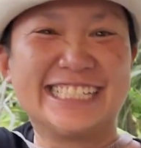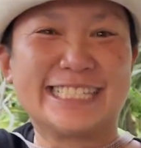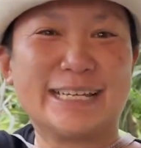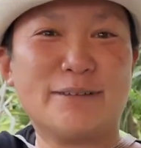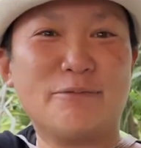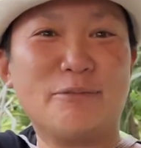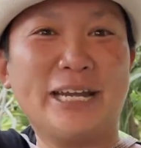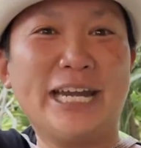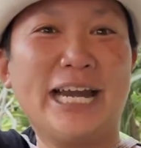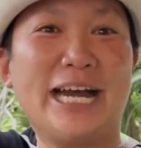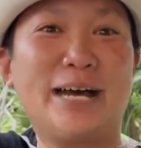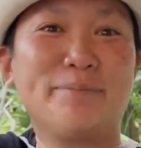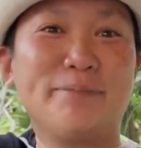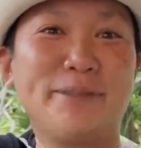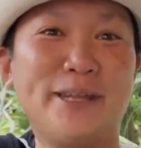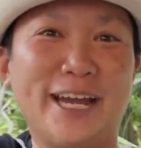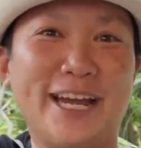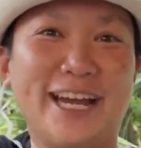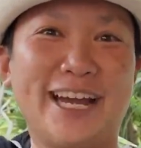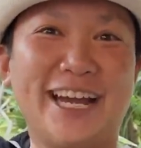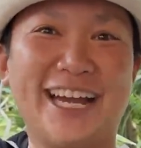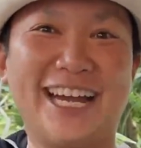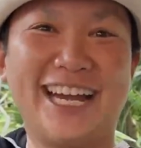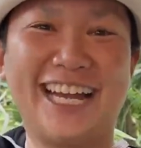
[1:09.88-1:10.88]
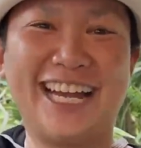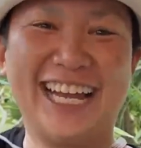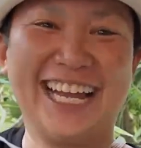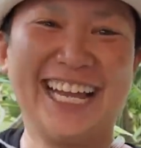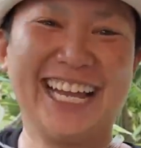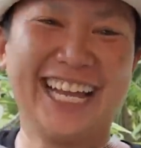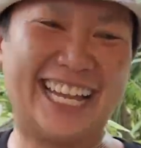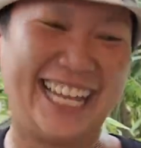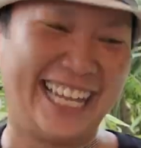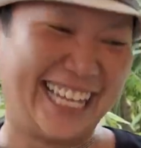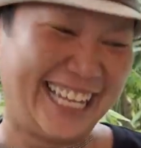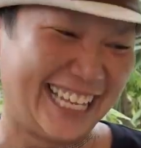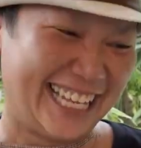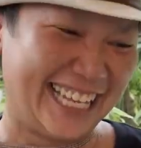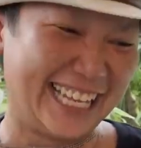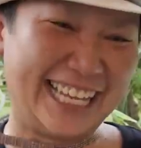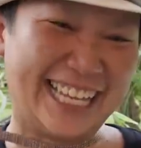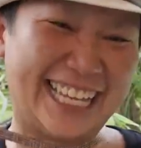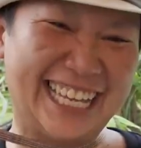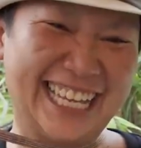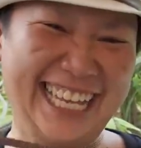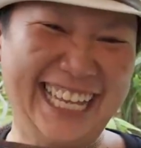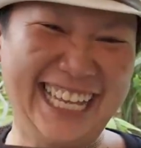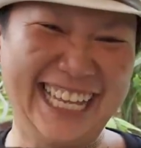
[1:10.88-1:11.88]
someone up there.
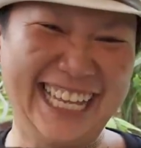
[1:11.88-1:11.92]
Oh,